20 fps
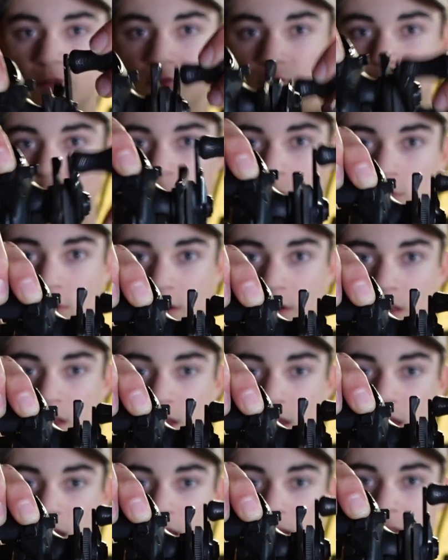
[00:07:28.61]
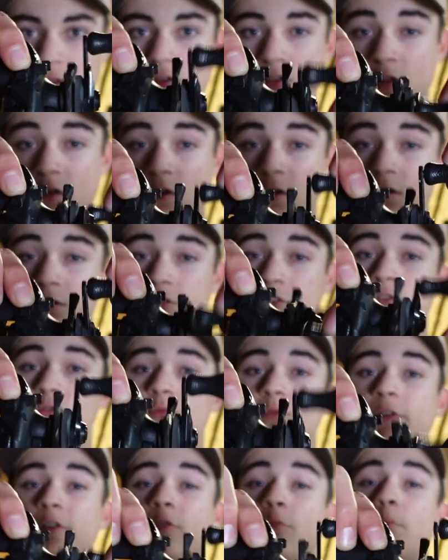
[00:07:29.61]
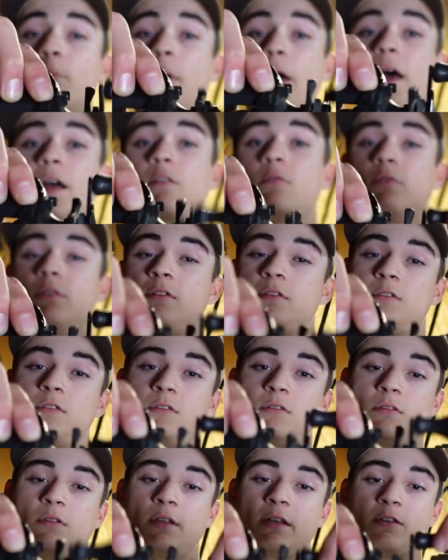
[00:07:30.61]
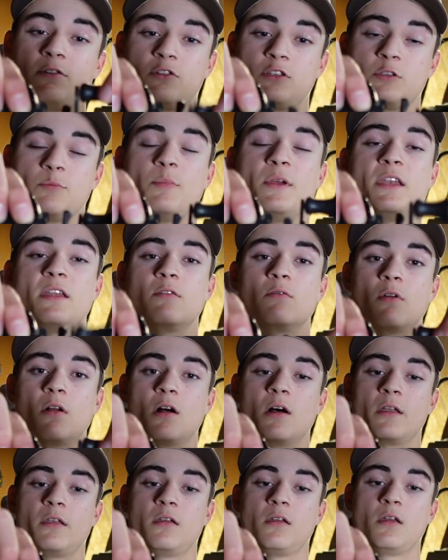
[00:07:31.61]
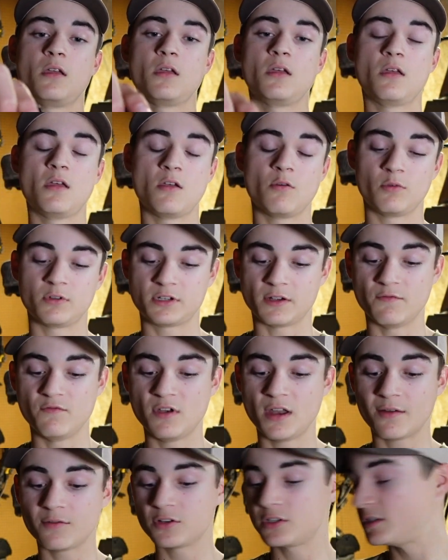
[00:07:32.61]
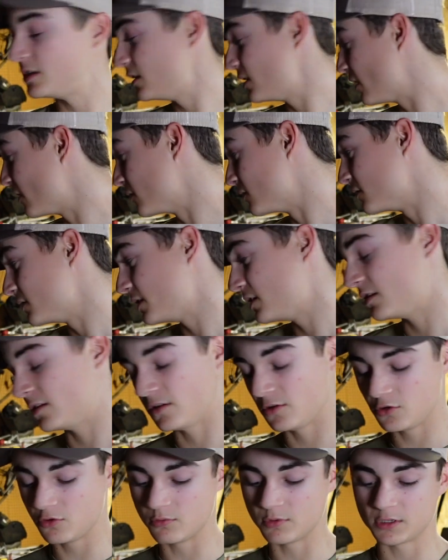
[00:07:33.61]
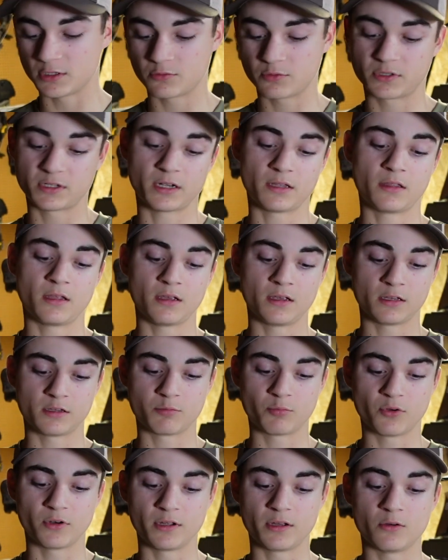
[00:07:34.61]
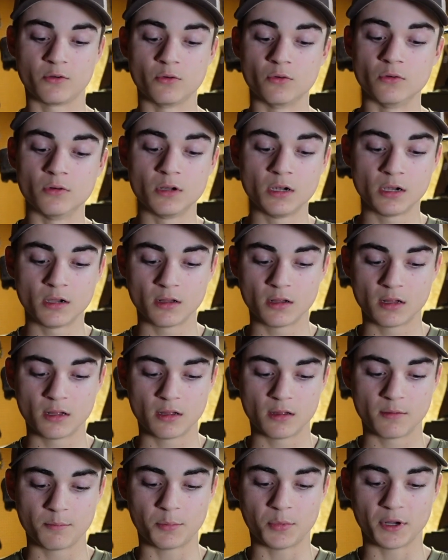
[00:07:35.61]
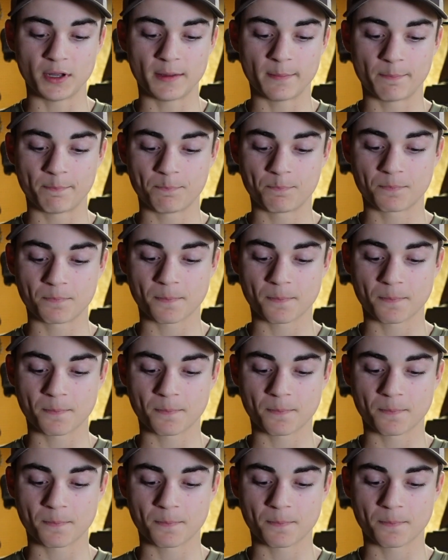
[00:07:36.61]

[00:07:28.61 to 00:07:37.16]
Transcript: forward, and then you can also reel backwards, like your spinning rod, which I've never seen that on any of the new ones, which I think is pretty cool. But